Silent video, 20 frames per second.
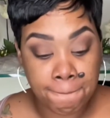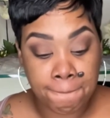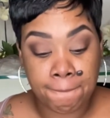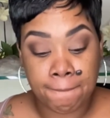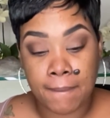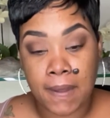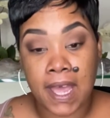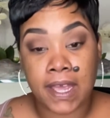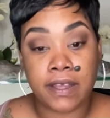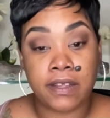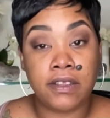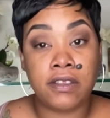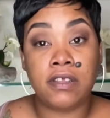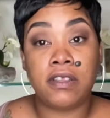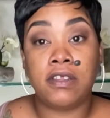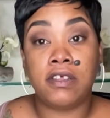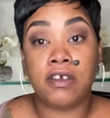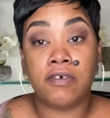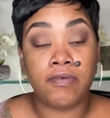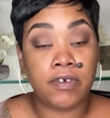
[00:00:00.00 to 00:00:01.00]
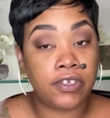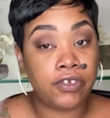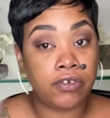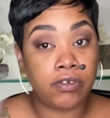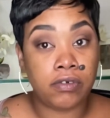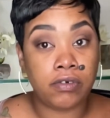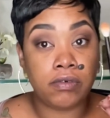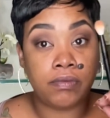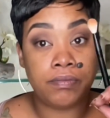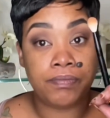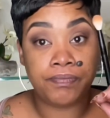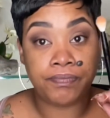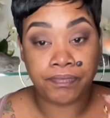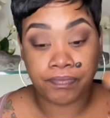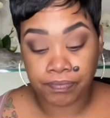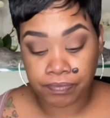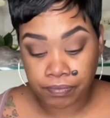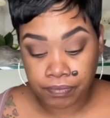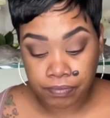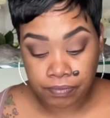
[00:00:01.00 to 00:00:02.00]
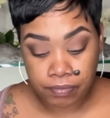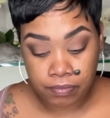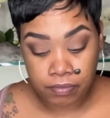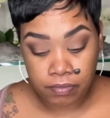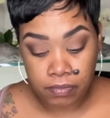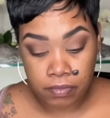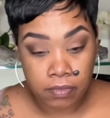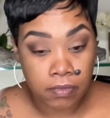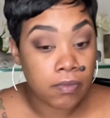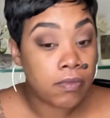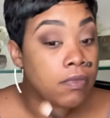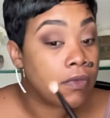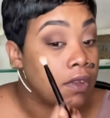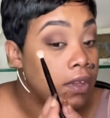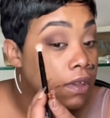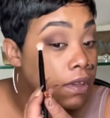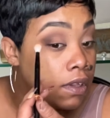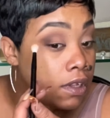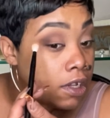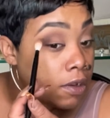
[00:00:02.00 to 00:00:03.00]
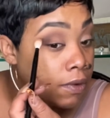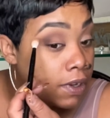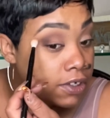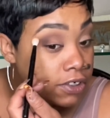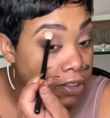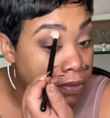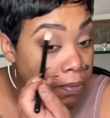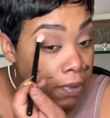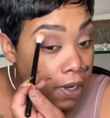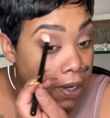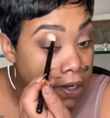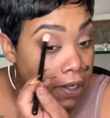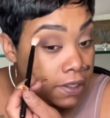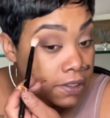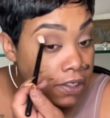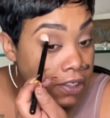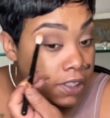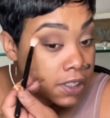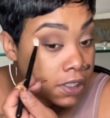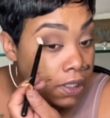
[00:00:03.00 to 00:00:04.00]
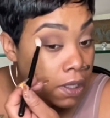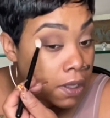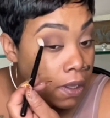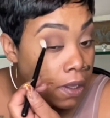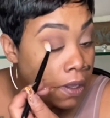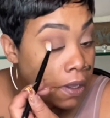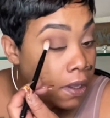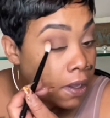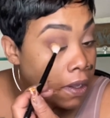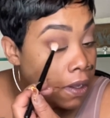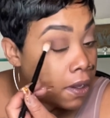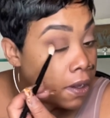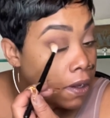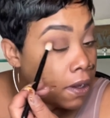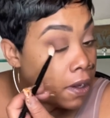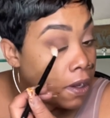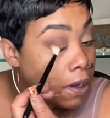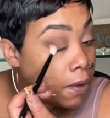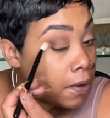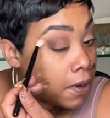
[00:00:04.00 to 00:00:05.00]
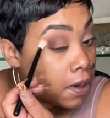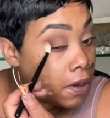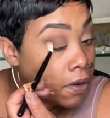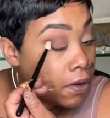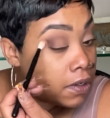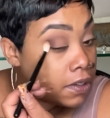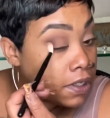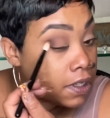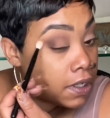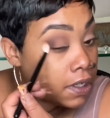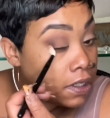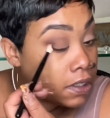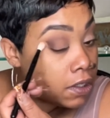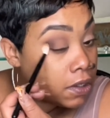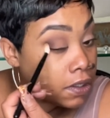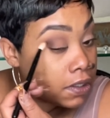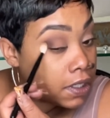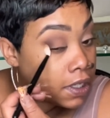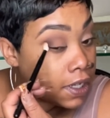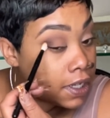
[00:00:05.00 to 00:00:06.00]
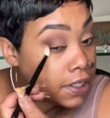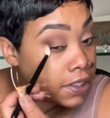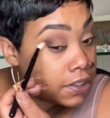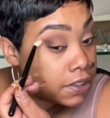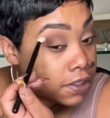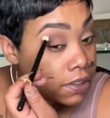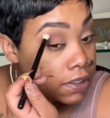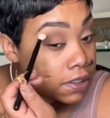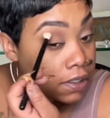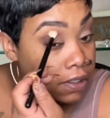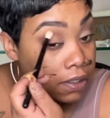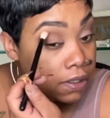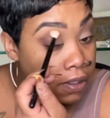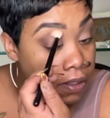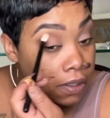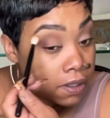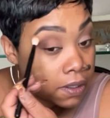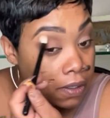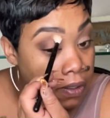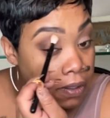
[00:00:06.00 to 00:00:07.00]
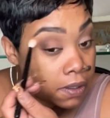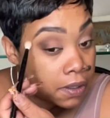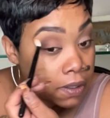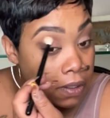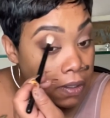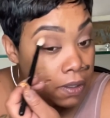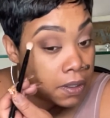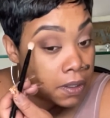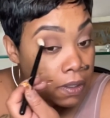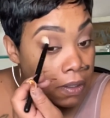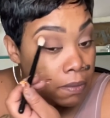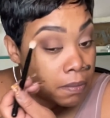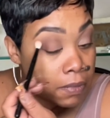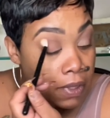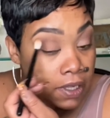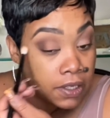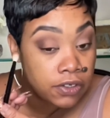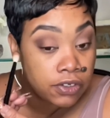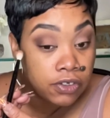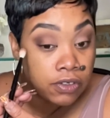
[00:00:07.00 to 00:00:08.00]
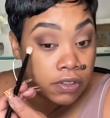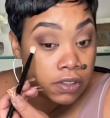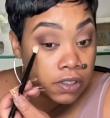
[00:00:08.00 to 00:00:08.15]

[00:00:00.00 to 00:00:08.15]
Back into the original. No extra product, just going on along the edges and making sure